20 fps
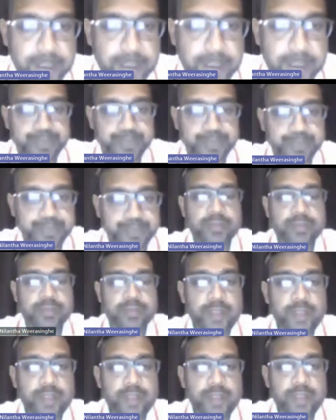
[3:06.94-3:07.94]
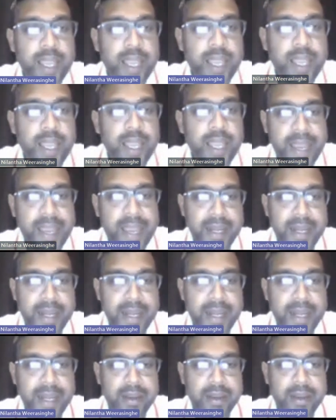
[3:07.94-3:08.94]
here.
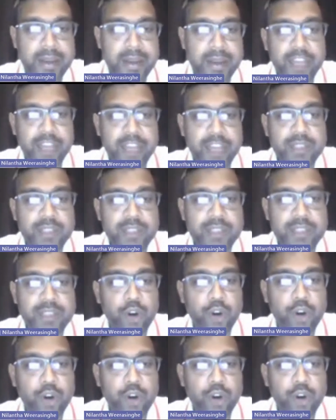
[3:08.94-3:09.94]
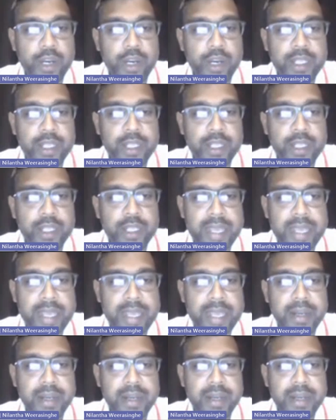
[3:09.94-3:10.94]
And likewise for all auditing
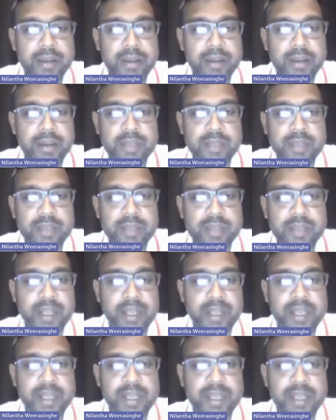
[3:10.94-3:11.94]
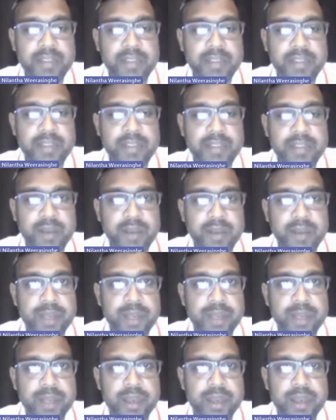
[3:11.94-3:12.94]
standard summaries I have
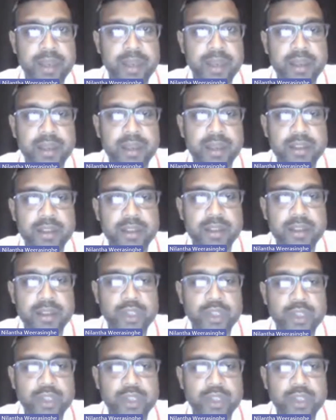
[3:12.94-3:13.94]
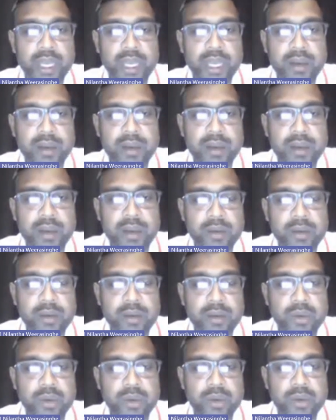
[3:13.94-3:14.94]
developed here. So then you can,
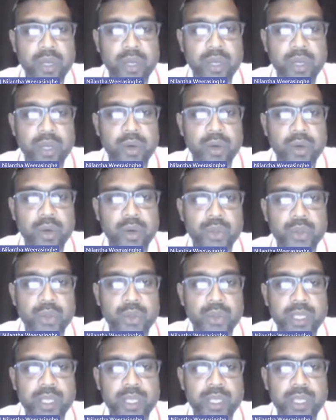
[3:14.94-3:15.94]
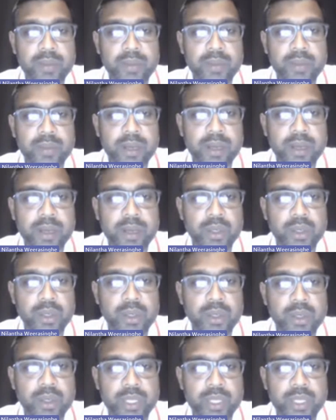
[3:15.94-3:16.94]
you can go through them,
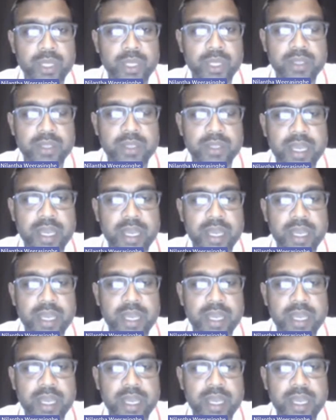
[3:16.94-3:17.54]
this